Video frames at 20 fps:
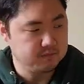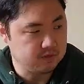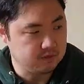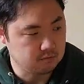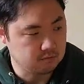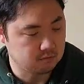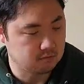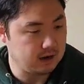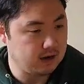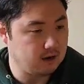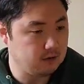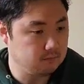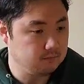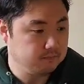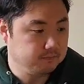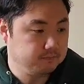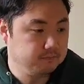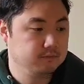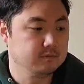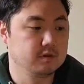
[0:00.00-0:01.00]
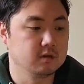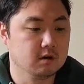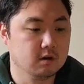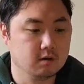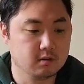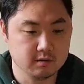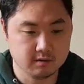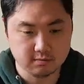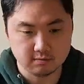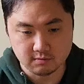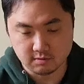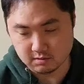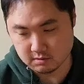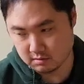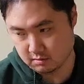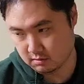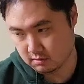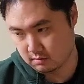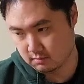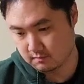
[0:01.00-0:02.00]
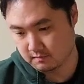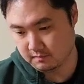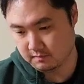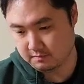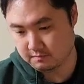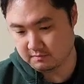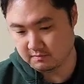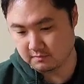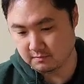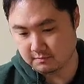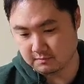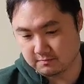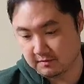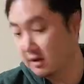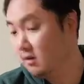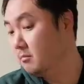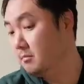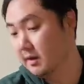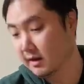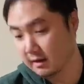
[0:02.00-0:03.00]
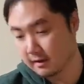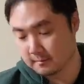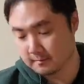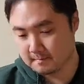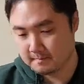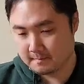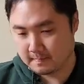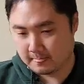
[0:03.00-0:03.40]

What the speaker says: Throughout going through filming,